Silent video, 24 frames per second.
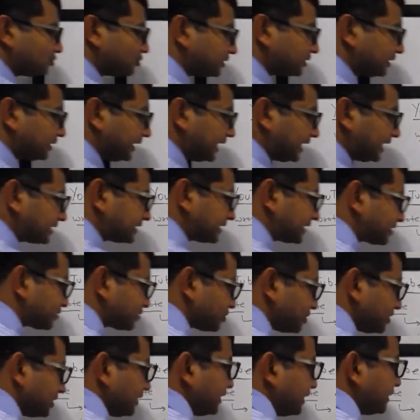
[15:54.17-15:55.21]
So the next
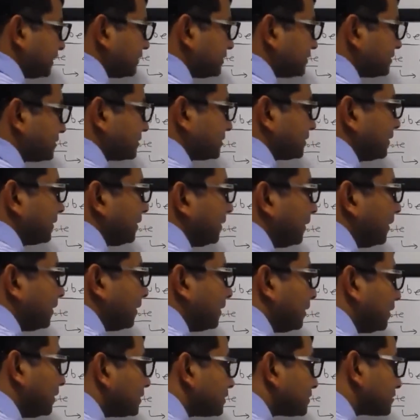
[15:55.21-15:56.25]
section is
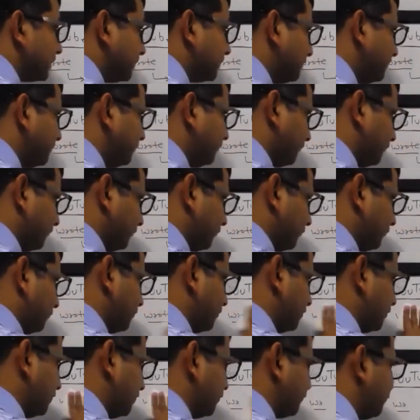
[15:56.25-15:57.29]
some
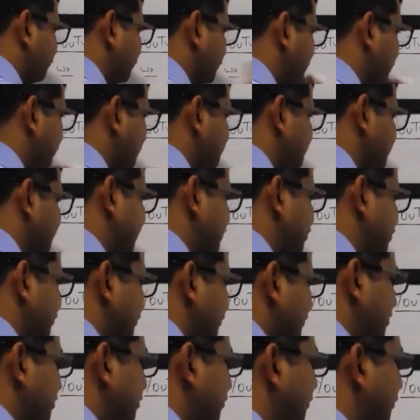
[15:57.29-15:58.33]
words that you
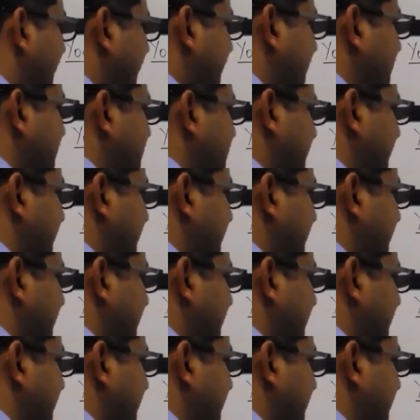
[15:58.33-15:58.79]
will notice